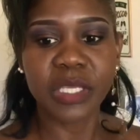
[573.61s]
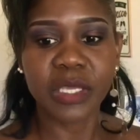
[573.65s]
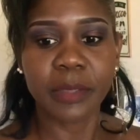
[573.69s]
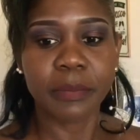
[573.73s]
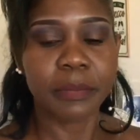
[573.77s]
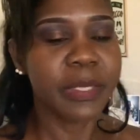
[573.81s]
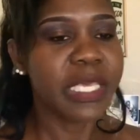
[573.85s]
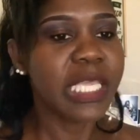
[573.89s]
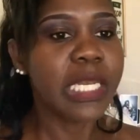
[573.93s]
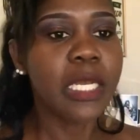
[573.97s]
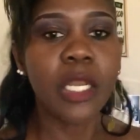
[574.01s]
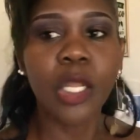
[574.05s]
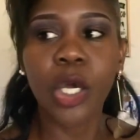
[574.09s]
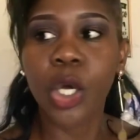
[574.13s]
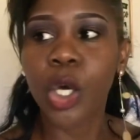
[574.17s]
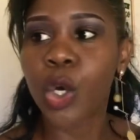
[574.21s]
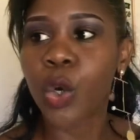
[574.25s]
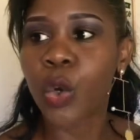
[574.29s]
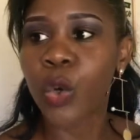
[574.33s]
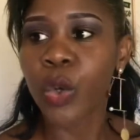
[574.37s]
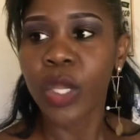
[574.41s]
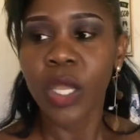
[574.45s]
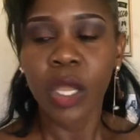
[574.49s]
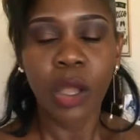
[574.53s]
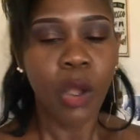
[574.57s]
a pillow
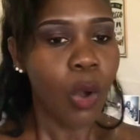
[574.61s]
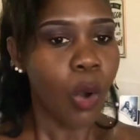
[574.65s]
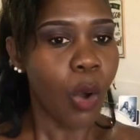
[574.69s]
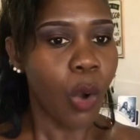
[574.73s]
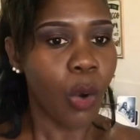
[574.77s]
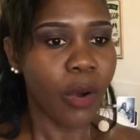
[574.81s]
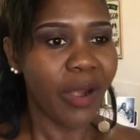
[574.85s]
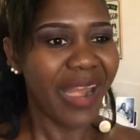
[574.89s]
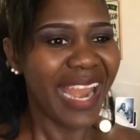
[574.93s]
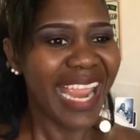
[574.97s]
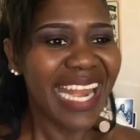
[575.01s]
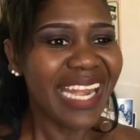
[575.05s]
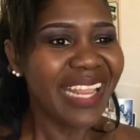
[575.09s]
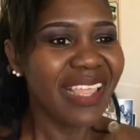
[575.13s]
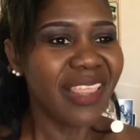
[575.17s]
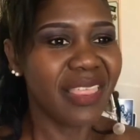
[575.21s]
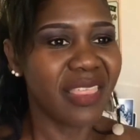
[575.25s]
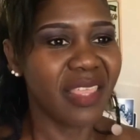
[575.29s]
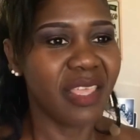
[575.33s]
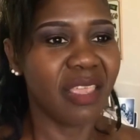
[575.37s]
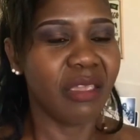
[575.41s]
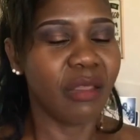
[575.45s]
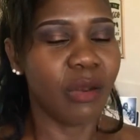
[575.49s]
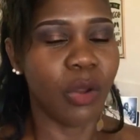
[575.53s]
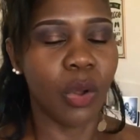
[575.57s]
or
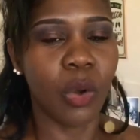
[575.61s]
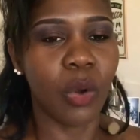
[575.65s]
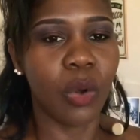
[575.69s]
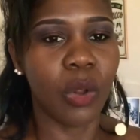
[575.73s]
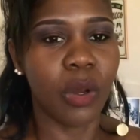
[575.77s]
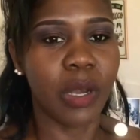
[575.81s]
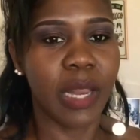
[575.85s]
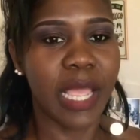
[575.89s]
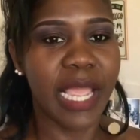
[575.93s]
anything at all.